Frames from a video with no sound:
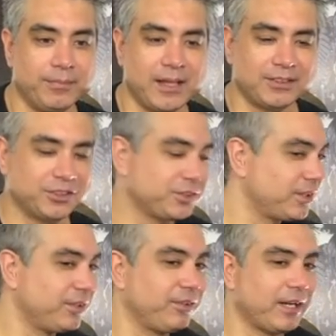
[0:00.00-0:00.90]
that's just
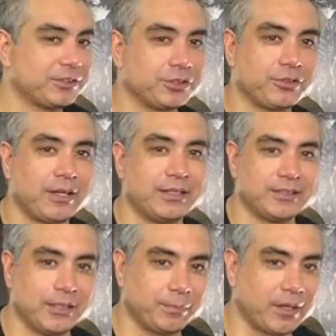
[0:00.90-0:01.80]
another extra credit
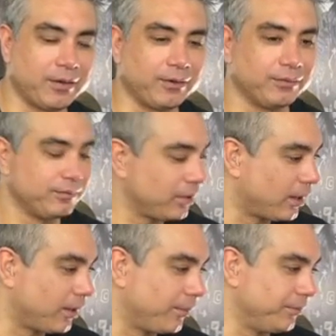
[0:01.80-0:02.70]
tip there.
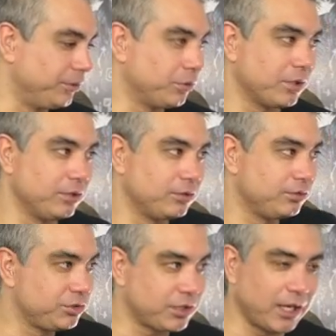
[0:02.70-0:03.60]
You can
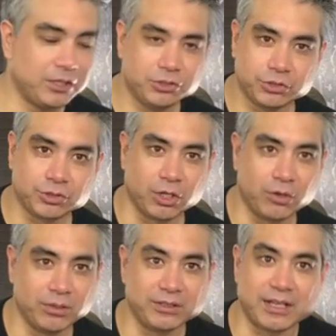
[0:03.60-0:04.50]
change your
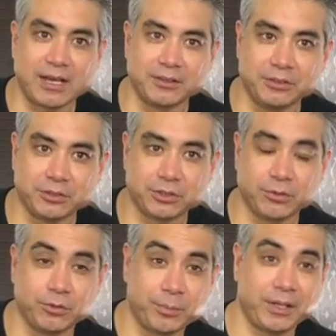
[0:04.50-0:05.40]
tone and dial in your
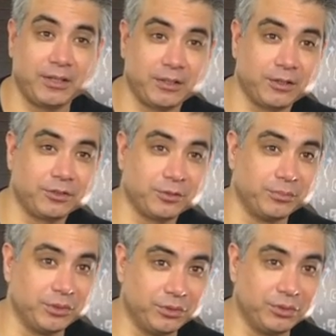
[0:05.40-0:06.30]
tone depending on your
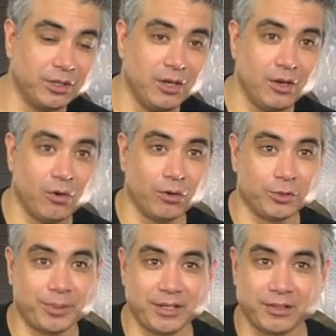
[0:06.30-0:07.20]
mood or
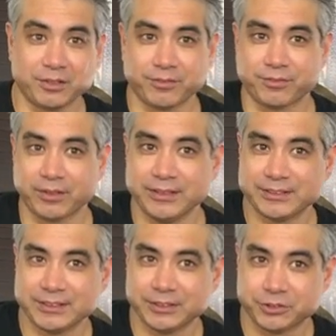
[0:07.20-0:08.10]
depending on the
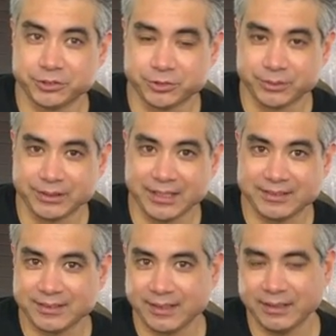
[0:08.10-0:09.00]
phrasing that you're doing
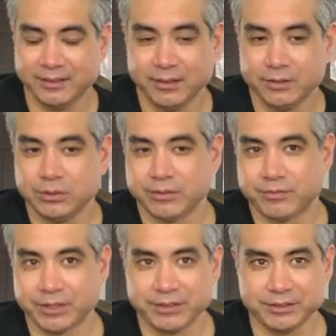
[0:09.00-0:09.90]
that day. You have
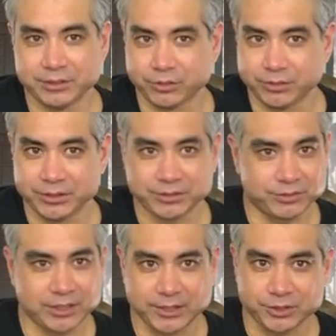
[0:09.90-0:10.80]
varying degrees of
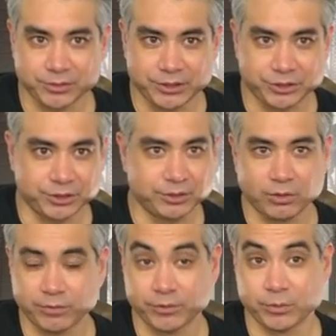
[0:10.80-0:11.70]
saturation,
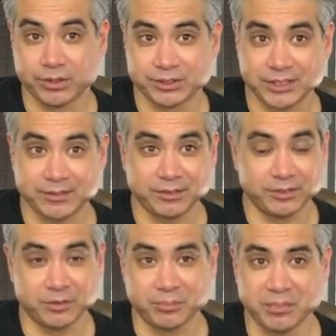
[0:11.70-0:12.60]
or if you want to sound a
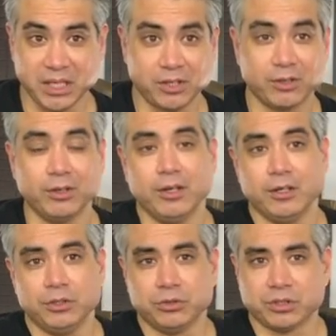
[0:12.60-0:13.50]
little meaner,
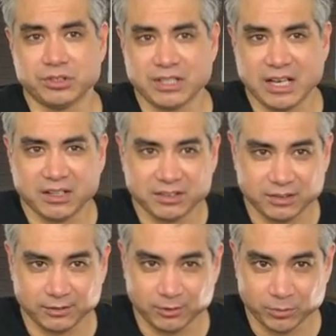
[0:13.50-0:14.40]
you can dial in
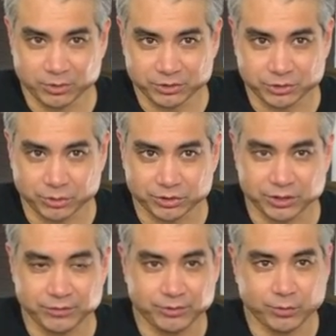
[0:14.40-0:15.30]
a little more
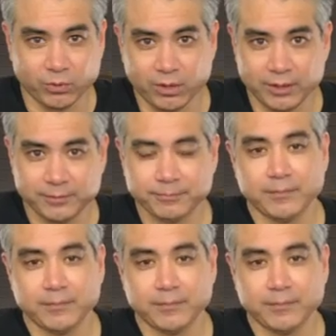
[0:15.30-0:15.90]
distortion if you want.